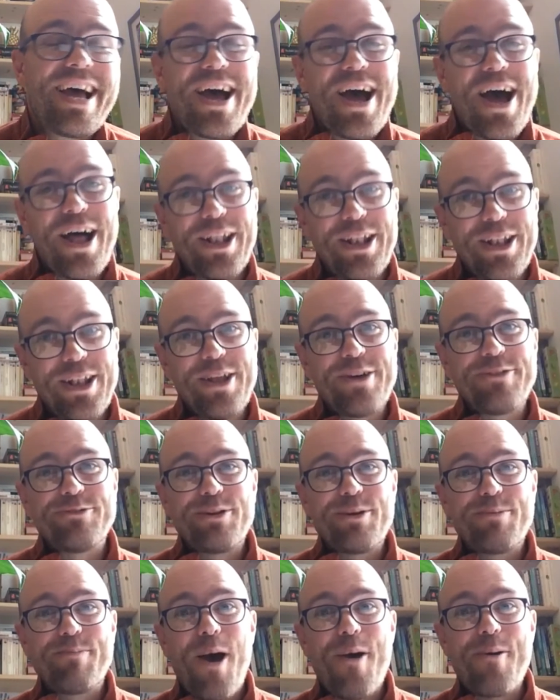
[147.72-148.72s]
A
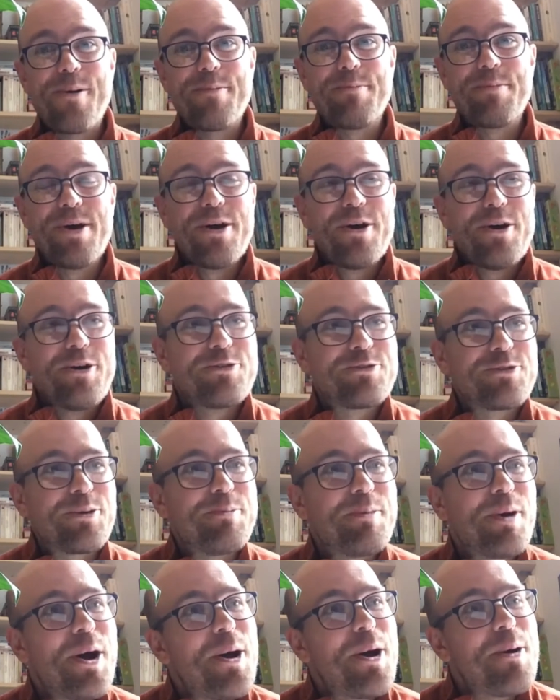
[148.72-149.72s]
lovely poem
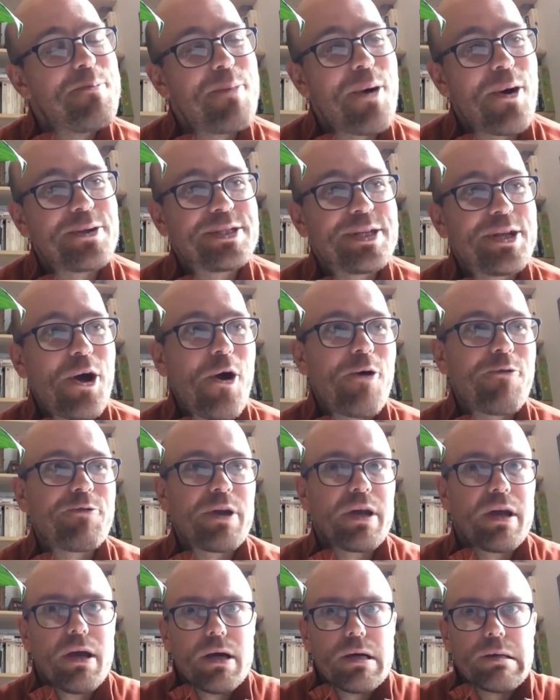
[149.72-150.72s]
from Martyn Harvey
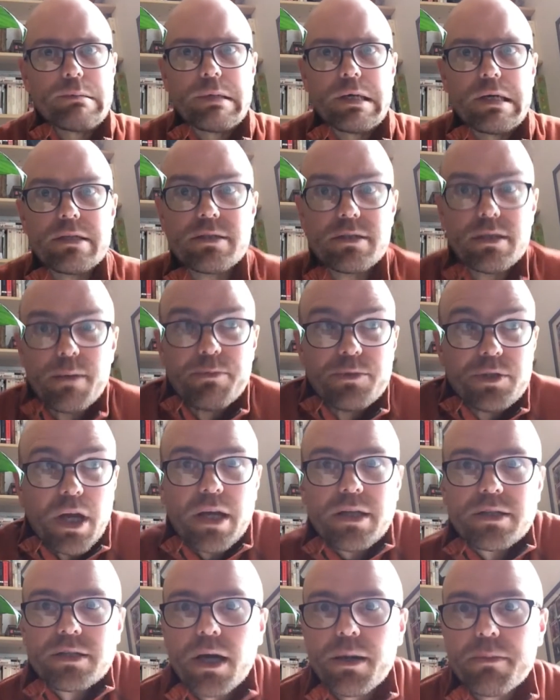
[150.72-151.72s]
about a
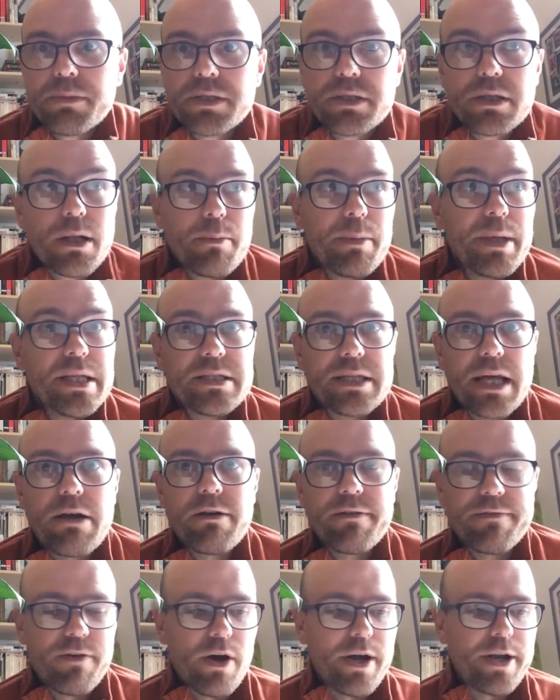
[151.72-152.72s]
subject I'm still a bit
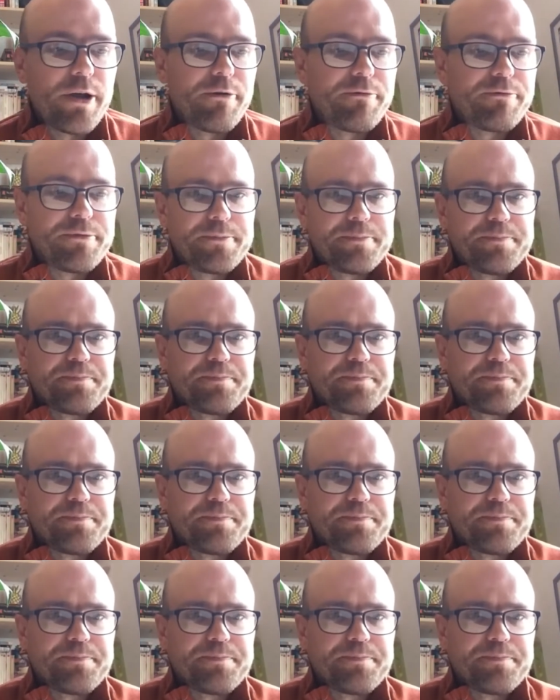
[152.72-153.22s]
terrified of.